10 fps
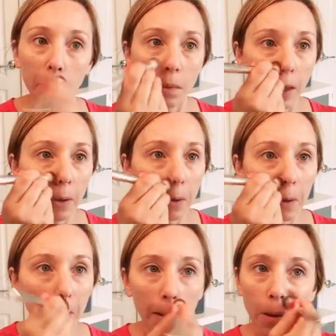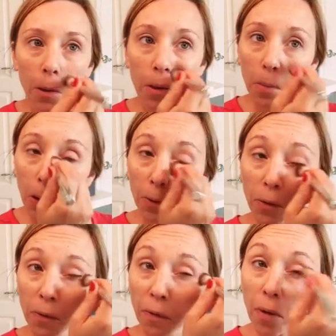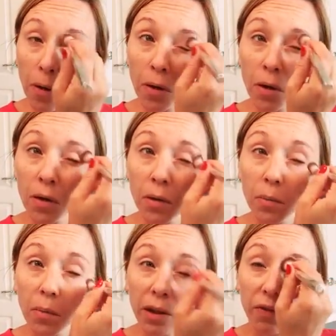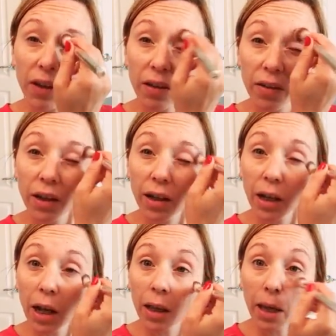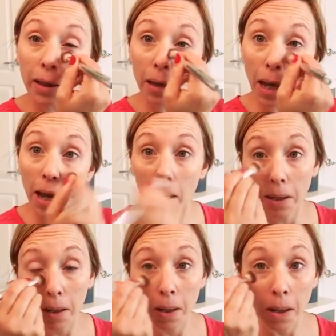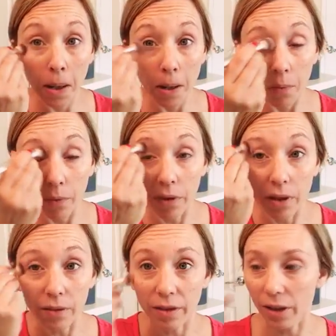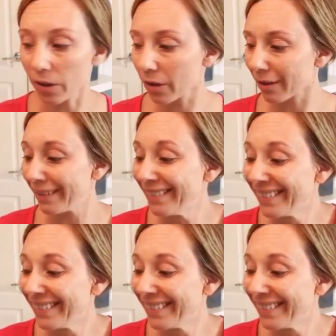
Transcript: Now you can see all the parts of my face that I like to hide with concealer.